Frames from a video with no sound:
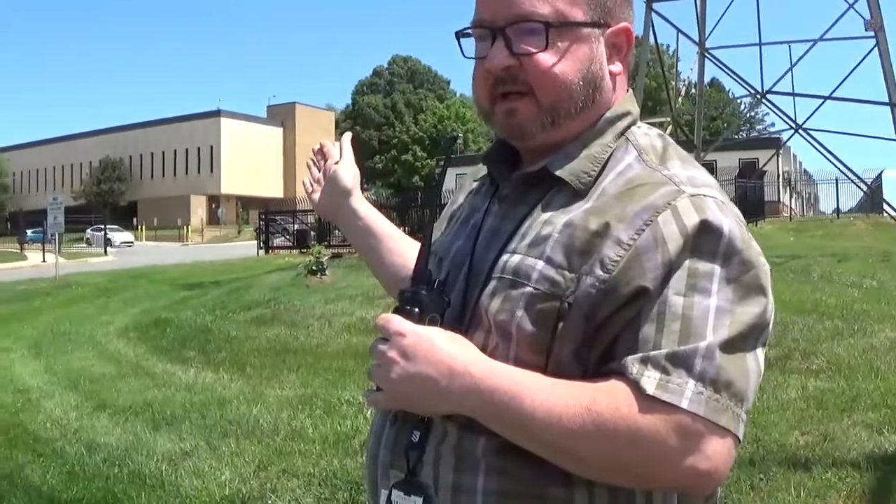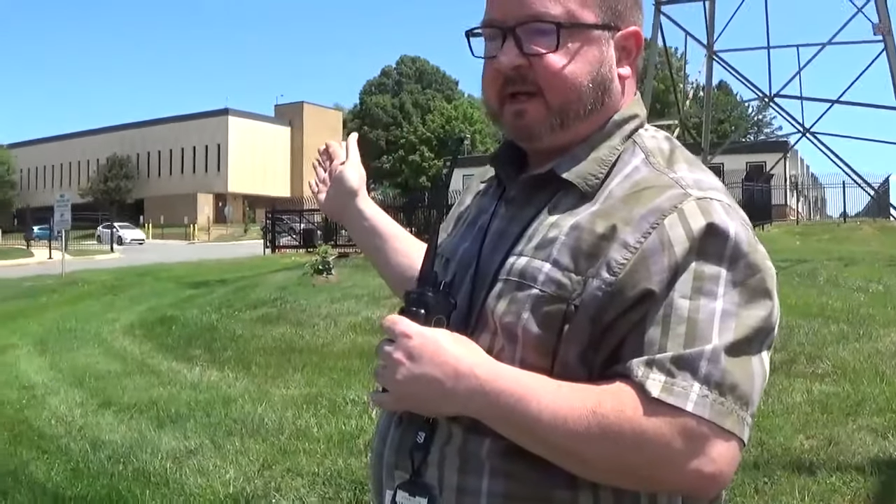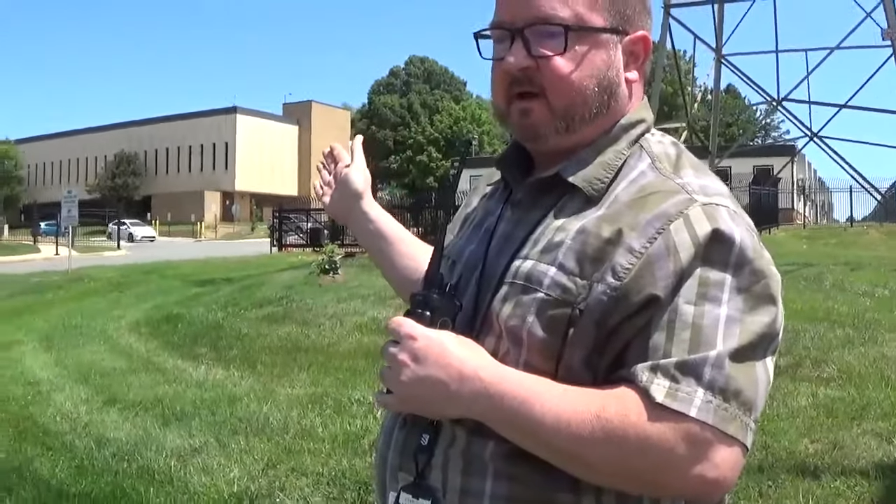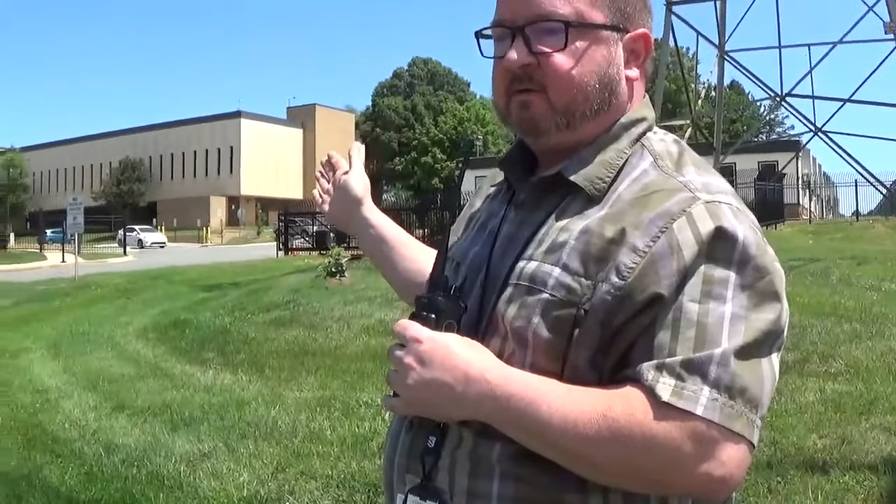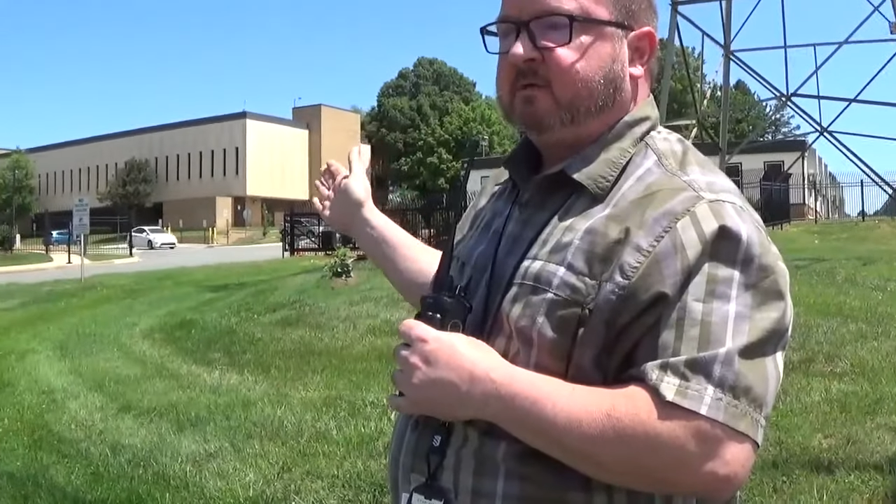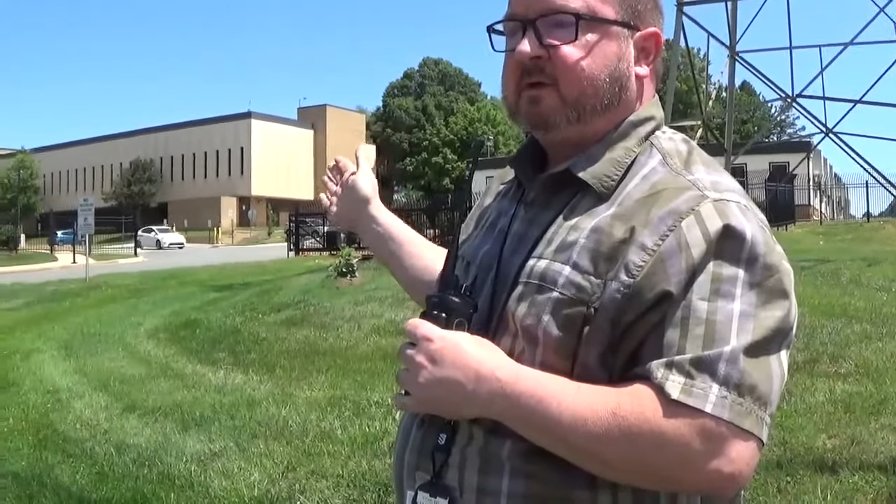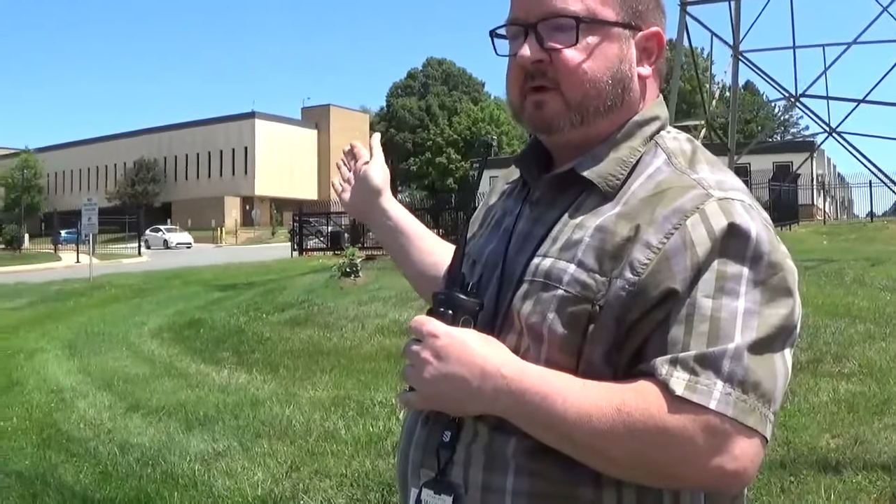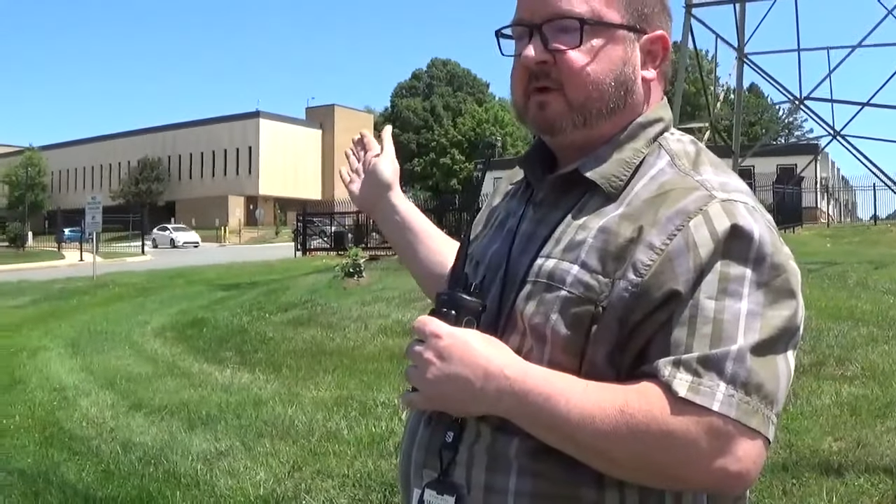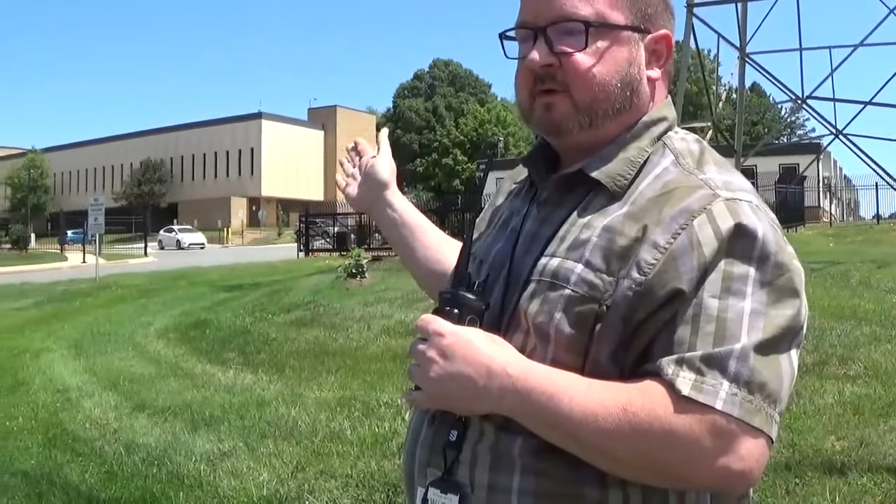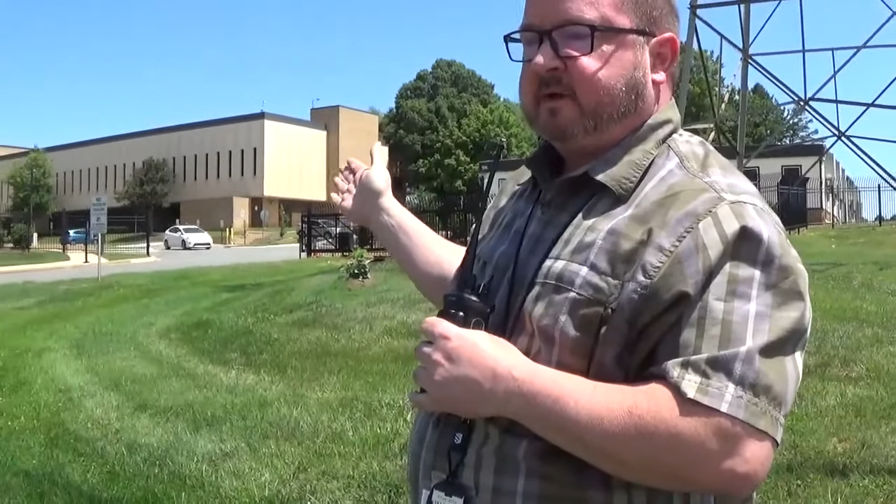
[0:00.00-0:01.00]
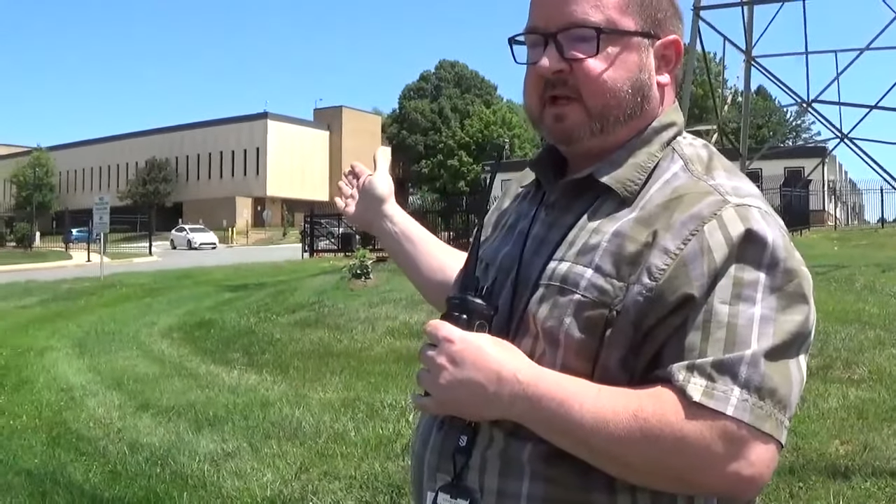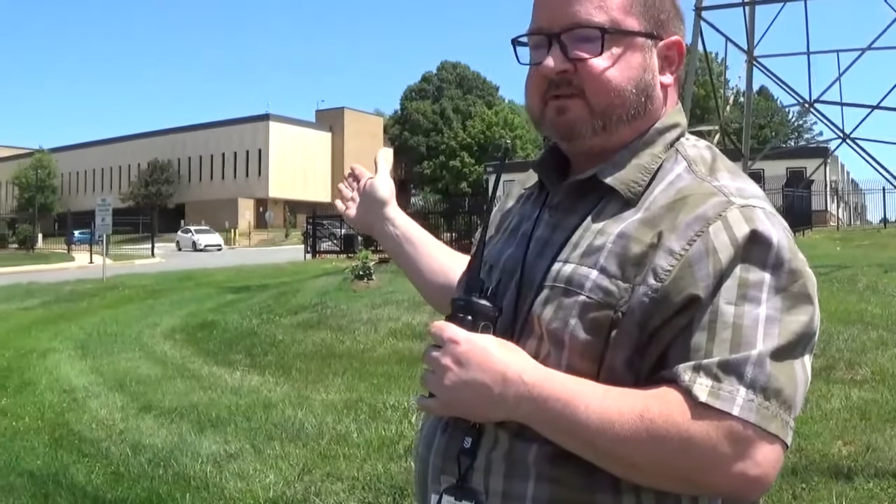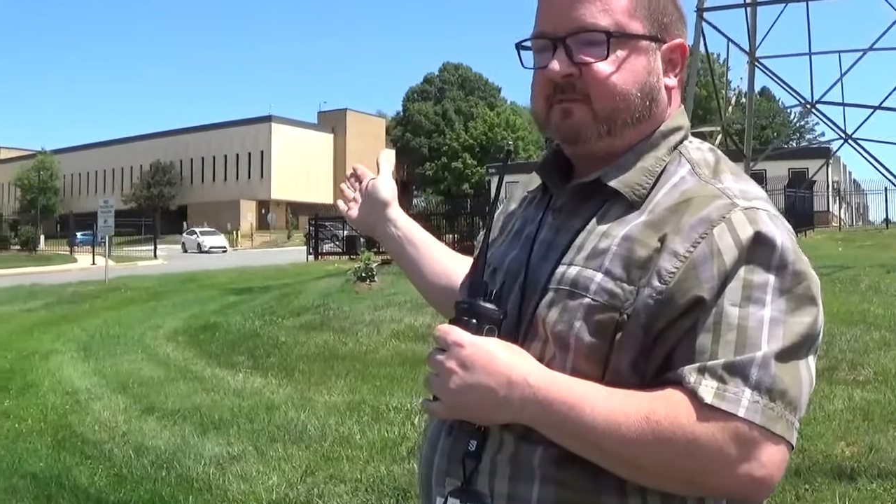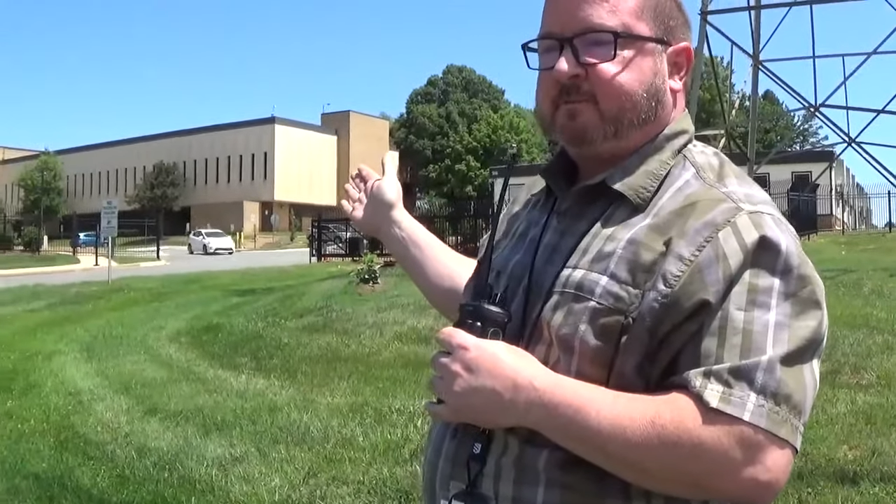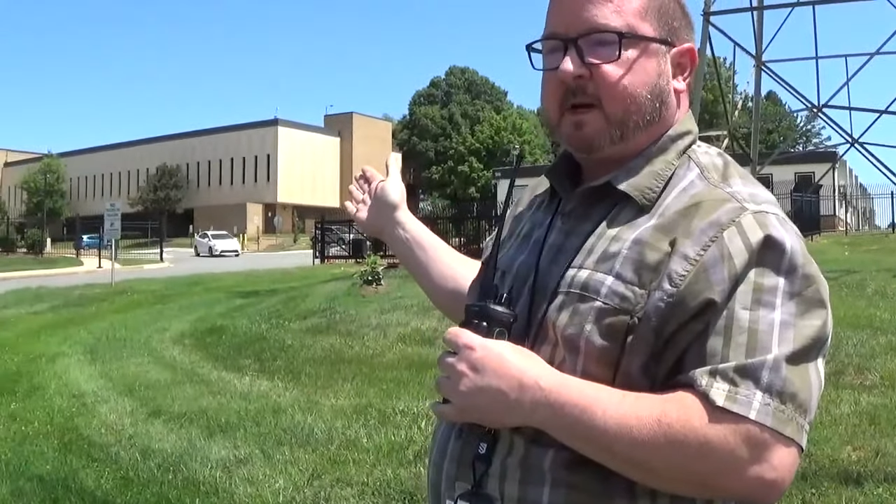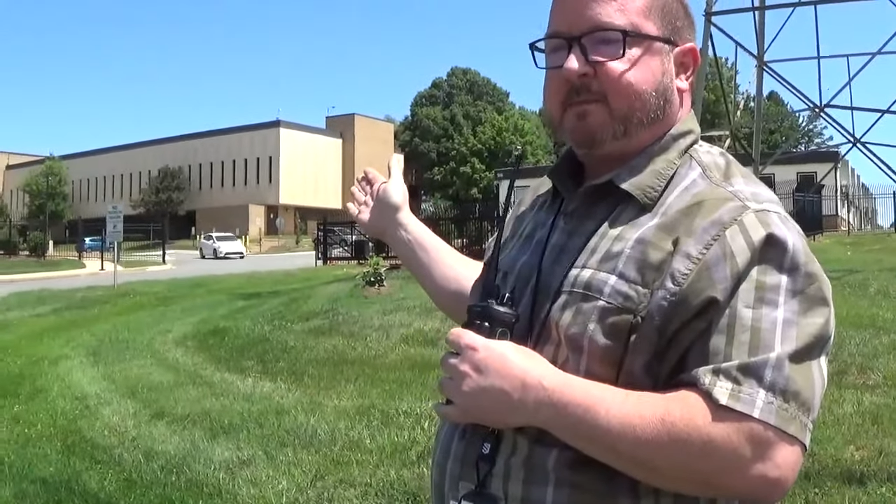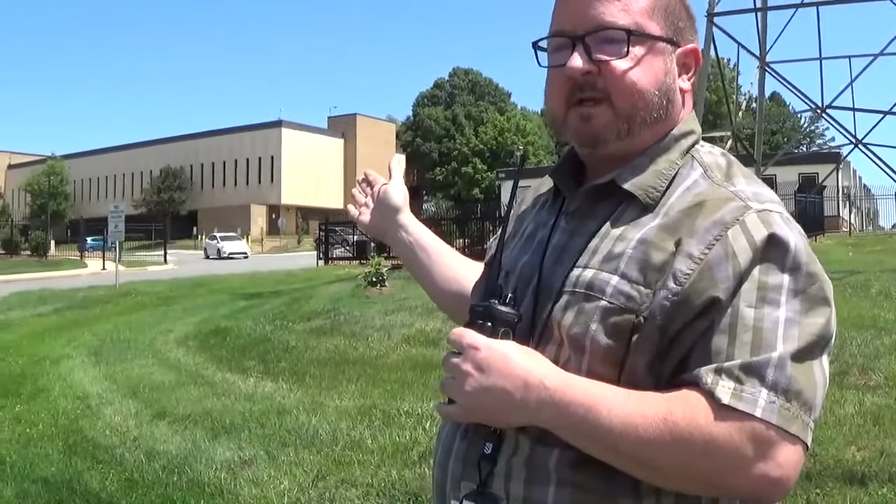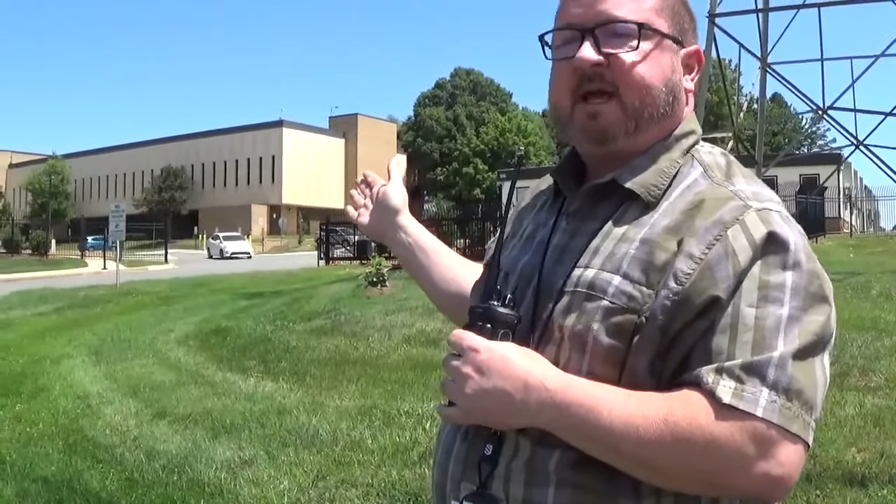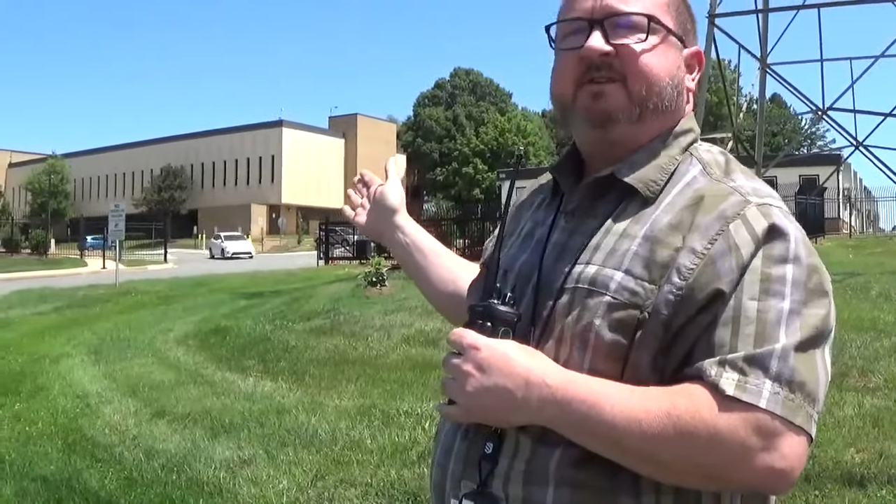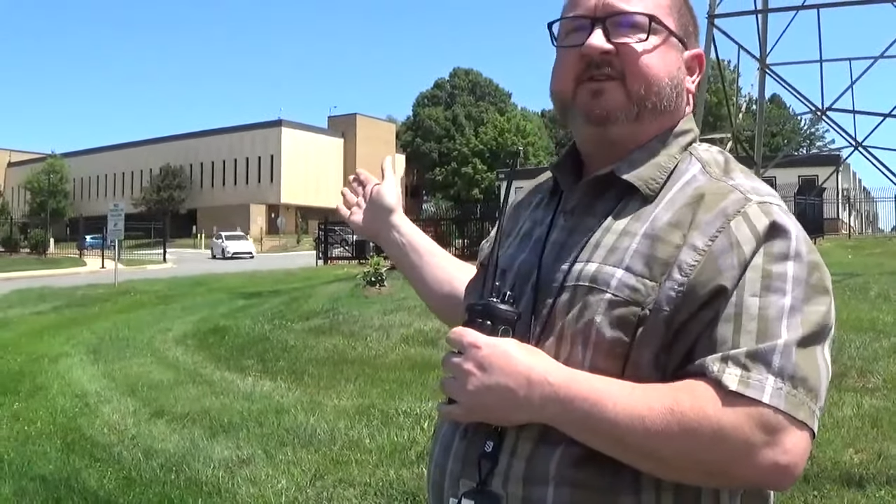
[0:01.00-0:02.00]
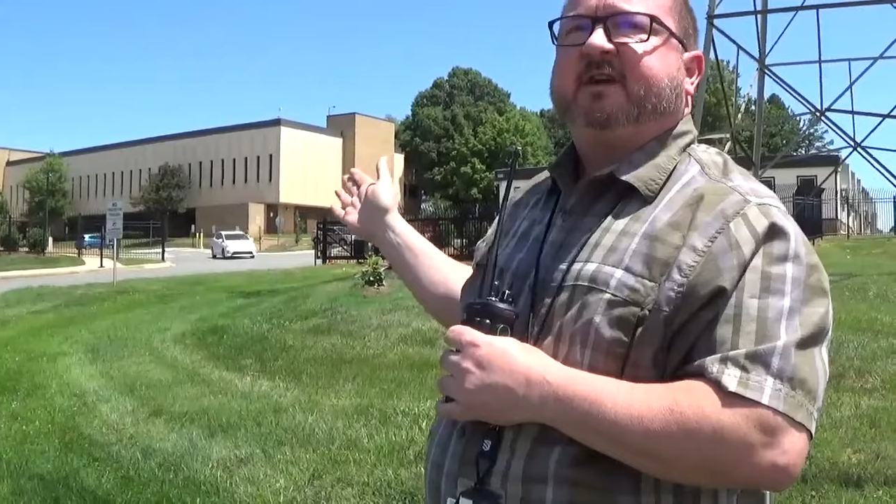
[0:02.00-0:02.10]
now, it's for public access.